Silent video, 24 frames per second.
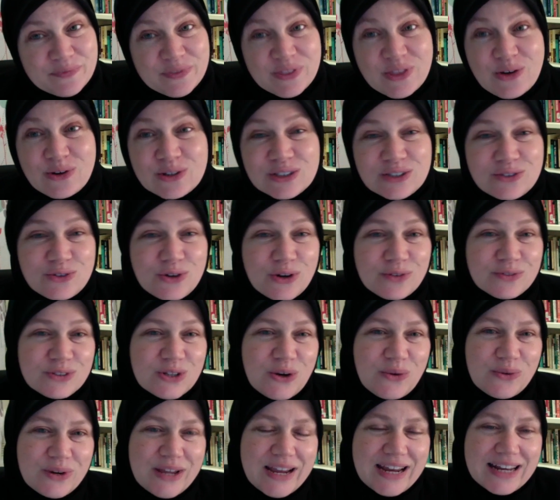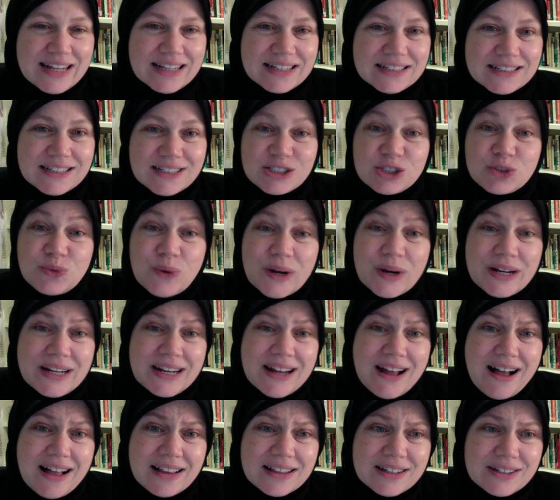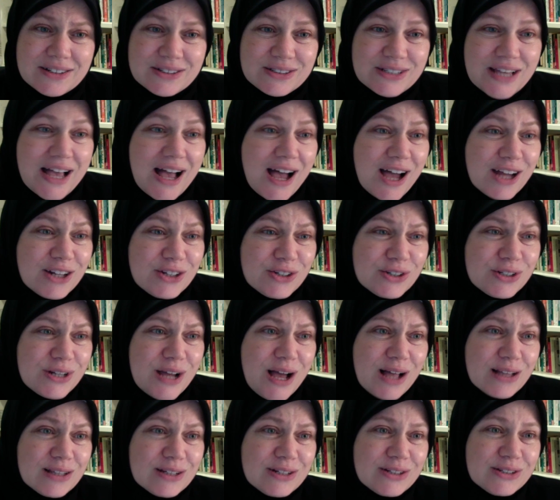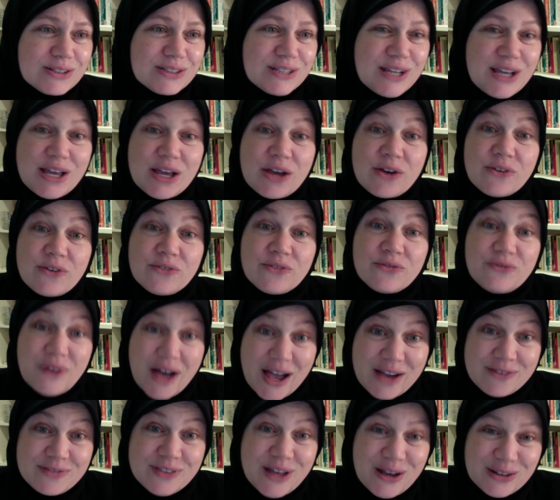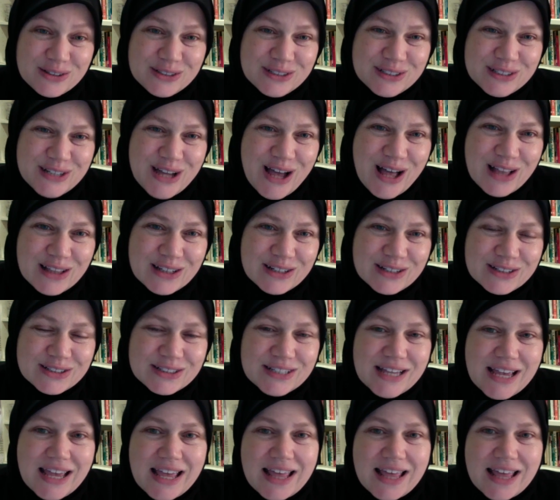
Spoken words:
Those of you who have donated $20, $100, $5,000,